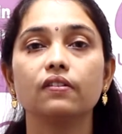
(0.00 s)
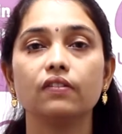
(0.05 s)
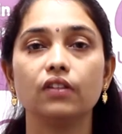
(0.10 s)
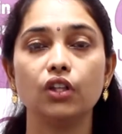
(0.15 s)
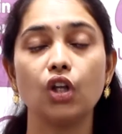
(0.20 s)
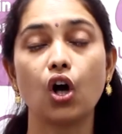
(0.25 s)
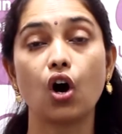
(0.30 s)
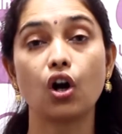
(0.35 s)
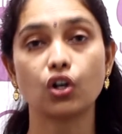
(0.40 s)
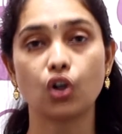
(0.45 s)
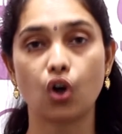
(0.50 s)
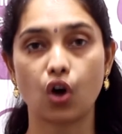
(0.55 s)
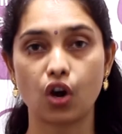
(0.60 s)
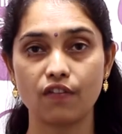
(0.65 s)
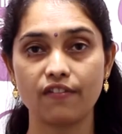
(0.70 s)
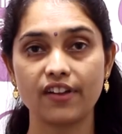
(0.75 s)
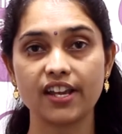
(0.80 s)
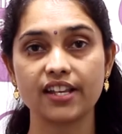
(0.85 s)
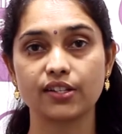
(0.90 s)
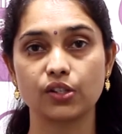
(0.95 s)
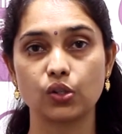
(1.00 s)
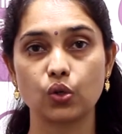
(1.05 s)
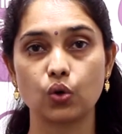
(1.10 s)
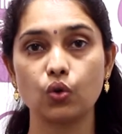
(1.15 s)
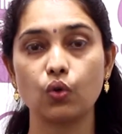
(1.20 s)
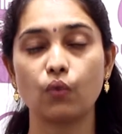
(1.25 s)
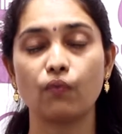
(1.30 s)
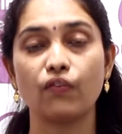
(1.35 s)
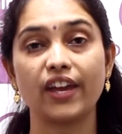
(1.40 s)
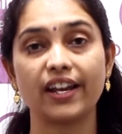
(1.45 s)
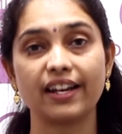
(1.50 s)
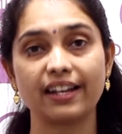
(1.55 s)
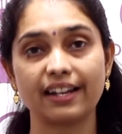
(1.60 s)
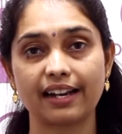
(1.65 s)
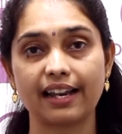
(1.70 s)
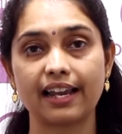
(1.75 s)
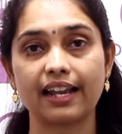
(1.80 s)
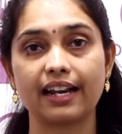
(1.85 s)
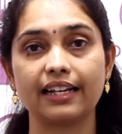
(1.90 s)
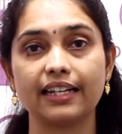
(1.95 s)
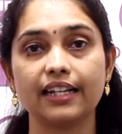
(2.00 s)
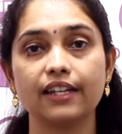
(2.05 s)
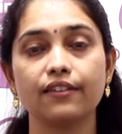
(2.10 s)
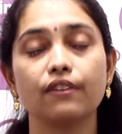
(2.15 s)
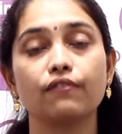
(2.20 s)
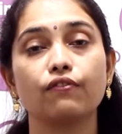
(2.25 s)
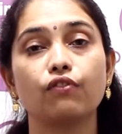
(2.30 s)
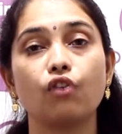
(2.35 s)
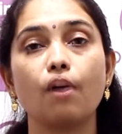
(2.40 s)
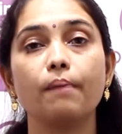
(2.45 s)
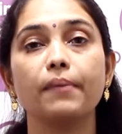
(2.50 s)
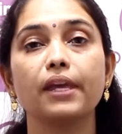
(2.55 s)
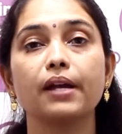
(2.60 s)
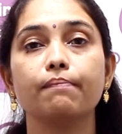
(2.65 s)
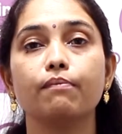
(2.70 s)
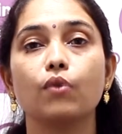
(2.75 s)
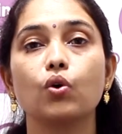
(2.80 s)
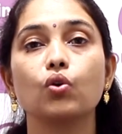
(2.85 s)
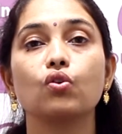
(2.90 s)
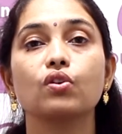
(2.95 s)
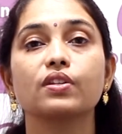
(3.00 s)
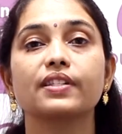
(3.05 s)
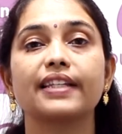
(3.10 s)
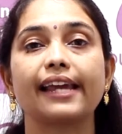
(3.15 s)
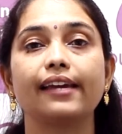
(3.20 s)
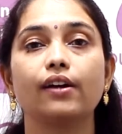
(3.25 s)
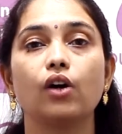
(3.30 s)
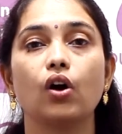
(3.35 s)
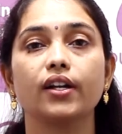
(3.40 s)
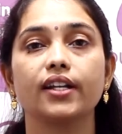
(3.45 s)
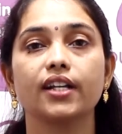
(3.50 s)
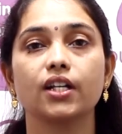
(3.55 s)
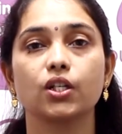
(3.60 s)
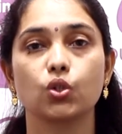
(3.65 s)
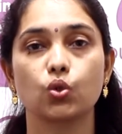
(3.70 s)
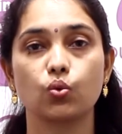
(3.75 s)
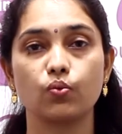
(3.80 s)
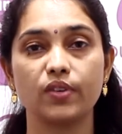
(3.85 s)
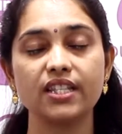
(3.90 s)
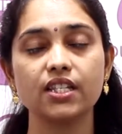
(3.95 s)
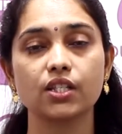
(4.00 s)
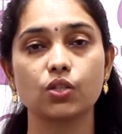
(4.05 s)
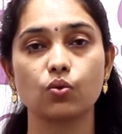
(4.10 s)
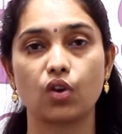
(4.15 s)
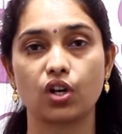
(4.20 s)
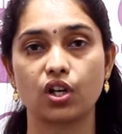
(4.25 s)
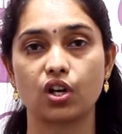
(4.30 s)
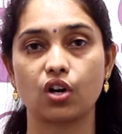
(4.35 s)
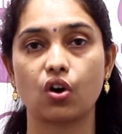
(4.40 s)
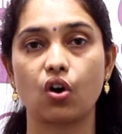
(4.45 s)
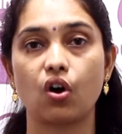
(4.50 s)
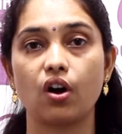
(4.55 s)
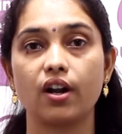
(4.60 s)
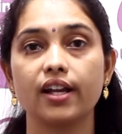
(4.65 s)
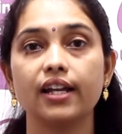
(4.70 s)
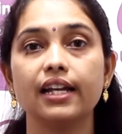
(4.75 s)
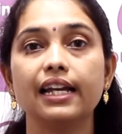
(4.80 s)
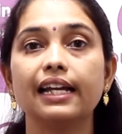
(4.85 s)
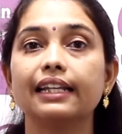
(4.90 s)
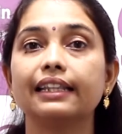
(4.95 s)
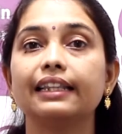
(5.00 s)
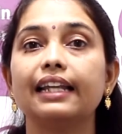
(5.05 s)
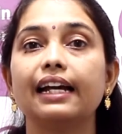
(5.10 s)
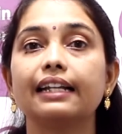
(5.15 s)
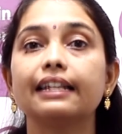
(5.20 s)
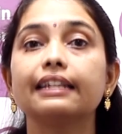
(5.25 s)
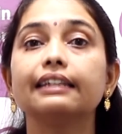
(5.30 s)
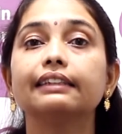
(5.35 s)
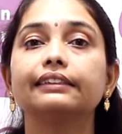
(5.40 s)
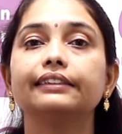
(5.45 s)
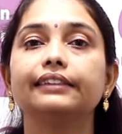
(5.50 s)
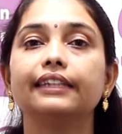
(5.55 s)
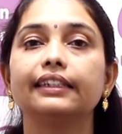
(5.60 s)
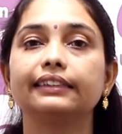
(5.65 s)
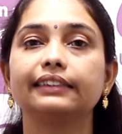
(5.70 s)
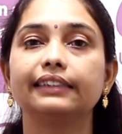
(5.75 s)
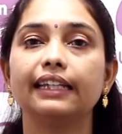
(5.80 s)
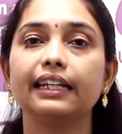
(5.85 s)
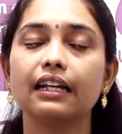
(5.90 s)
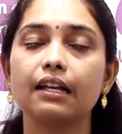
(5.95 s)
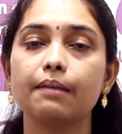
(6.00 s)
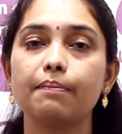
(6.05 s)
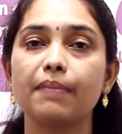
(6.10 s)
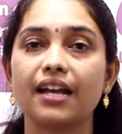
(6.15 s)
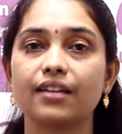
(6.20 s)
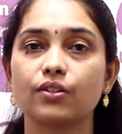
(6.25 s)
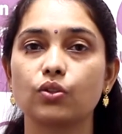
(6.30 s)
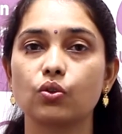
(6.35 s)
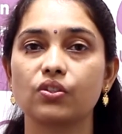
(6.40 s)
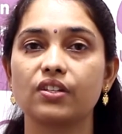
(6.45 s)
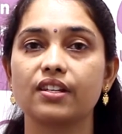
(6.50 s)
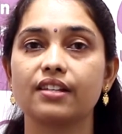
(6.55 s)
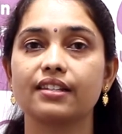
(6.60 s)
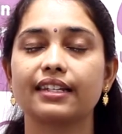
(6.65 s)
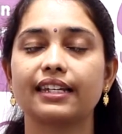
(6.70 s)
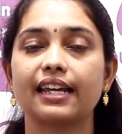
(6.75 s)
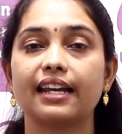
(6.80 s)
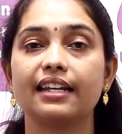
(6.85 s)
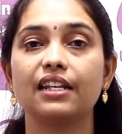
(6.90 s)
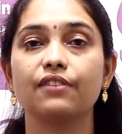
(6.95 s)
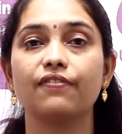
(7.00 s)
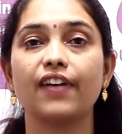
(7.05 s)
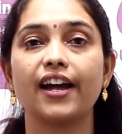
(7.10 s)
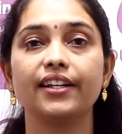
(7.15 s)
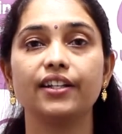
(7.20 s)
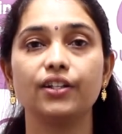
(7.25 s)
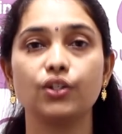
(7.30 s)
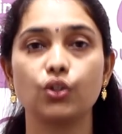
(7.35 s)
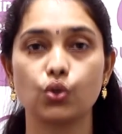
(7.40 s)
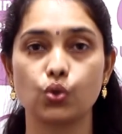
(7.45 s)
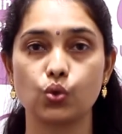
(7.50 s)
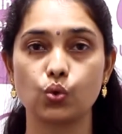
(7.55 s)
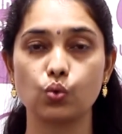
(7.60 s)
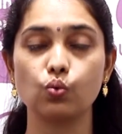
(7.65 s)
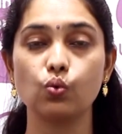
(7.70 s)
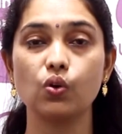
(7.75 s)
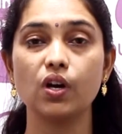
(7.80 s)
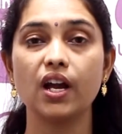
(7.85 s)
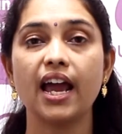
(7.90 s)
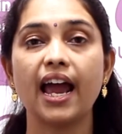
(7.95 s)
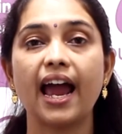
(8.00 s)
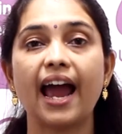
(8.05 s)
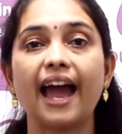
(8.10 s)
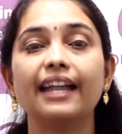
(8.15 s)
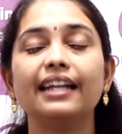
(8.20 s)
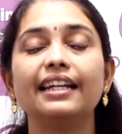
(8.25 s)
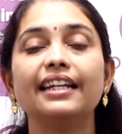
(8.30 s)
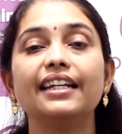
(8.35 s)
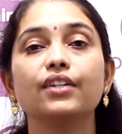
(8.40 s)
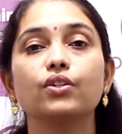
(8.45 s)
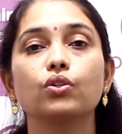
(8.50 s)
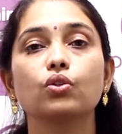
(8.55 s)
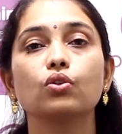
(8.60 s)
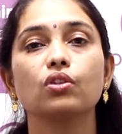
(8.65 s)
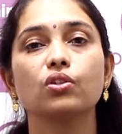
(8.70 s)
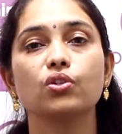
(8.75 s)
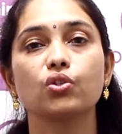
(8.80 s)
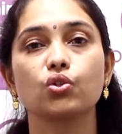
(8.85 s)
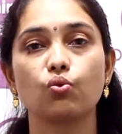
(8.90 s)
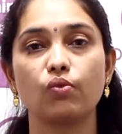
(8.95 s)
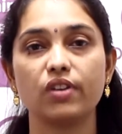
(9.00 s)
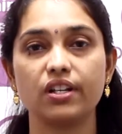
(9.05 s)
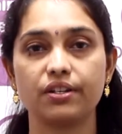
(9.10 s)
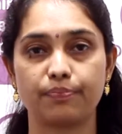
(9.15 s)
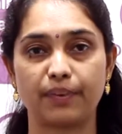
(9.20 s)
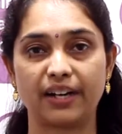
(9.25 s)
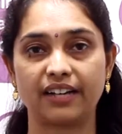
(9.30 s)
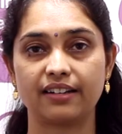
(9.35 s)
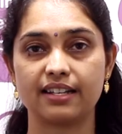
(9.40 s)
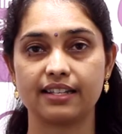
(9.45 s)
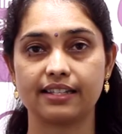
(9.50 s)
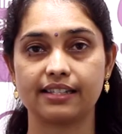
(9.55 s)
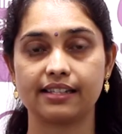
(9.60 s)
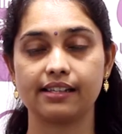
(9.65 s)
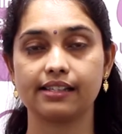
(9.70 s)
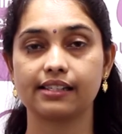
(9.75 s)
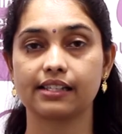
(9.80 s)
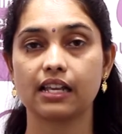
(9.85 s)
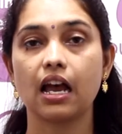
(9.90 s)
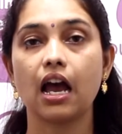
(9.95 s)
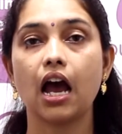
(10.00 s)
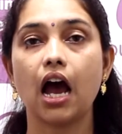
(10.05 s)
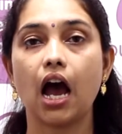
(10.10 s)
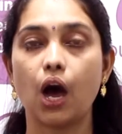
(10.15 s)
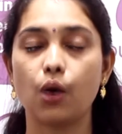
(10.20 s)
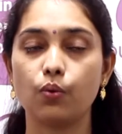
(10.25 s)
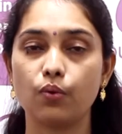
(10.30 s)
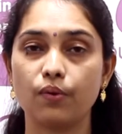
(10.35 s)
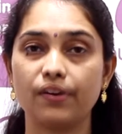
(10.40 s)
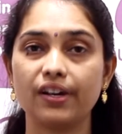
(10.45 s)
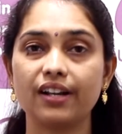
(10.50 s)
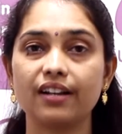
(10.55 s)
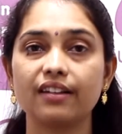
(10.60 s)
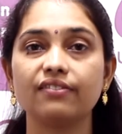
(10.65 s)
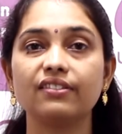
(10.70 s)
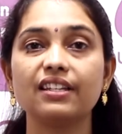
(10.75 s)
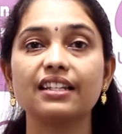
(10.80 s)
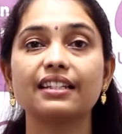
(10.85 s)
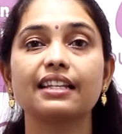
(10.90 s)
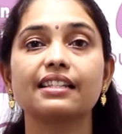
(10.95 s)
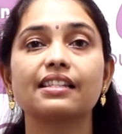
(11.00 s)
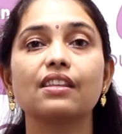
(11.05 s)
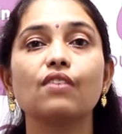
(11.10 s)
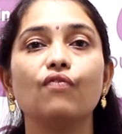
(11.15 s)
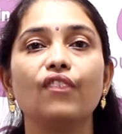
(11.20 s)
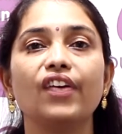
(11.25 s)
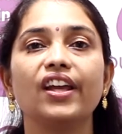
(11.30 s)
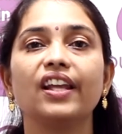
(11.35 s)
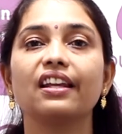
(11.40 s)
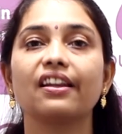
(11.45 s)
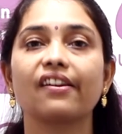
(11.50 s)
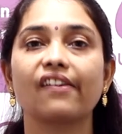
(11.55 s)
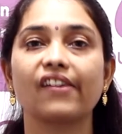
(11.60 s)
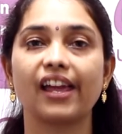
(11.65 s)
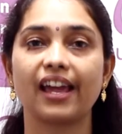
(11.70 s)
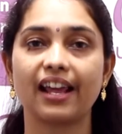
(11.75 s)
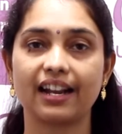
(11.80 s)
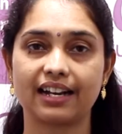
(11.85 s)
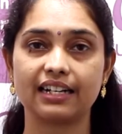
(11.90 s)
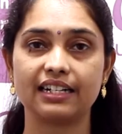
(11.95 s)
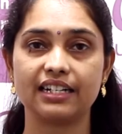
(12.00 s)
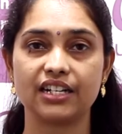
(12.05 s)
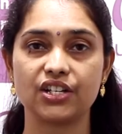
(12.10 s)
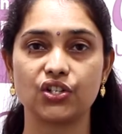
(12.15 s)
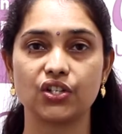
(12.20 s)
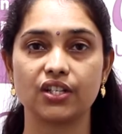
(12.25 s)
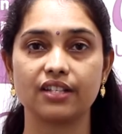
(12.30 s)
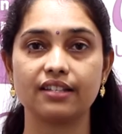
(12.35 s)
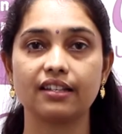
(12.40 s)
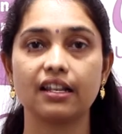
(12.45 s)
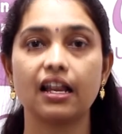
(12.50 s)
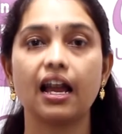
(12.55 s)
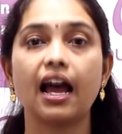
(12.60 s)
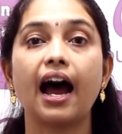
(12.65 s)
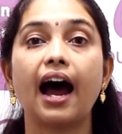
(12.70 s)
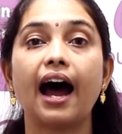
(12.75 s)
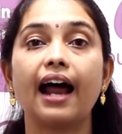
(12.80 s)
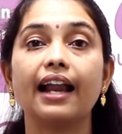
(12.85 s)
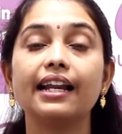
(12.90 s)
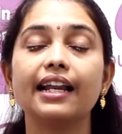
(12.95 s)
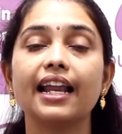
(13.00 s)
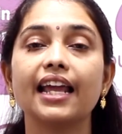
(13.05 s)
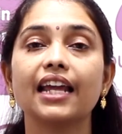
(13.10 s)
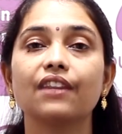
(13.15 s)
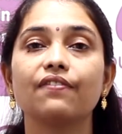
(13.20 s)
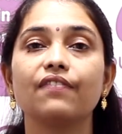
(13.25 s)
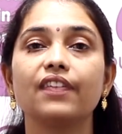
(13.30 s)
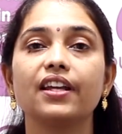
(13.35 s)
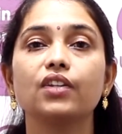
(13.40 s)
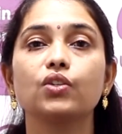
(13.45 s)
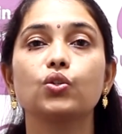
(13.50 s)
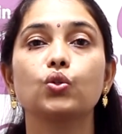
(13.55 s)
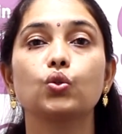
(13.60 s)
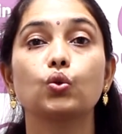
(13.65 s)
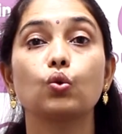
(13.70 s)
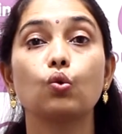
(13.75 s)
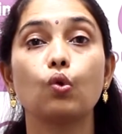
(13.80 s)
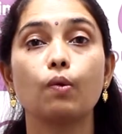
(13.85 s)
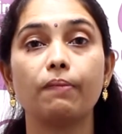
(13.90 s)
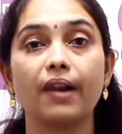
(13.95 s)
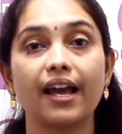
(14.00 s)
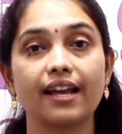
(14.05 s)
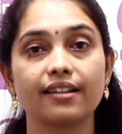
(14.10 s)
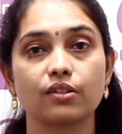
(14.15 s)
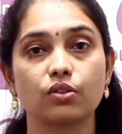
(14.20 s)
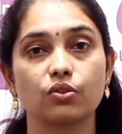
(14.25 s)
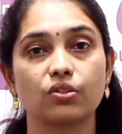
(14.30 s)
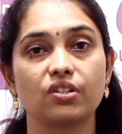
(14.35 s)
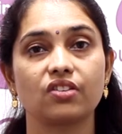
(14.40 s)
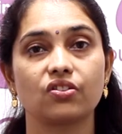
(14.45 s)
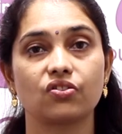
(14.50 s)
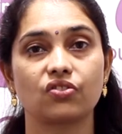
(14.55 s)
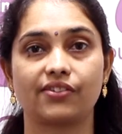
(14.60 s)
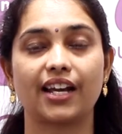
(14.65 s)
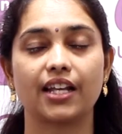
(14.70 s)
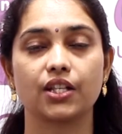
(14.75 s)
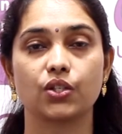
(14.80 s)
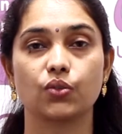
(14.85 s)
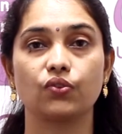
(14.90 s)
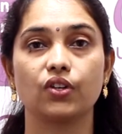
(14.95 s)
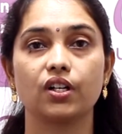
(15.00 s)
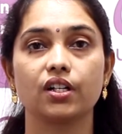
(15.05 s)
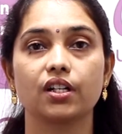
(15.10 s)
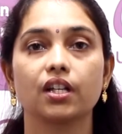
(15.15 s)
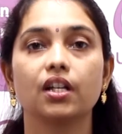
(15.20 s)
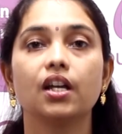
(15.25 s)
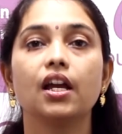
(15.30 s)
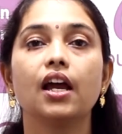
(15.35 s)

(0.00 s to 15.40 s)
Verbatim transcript: not always though, very rarely, forming monozygotic twins, what are called. That is, the single blastocyst can divide into two and lead to twin pregnancies. However, this is a very rare condition, unlike when two blastocysts transferred.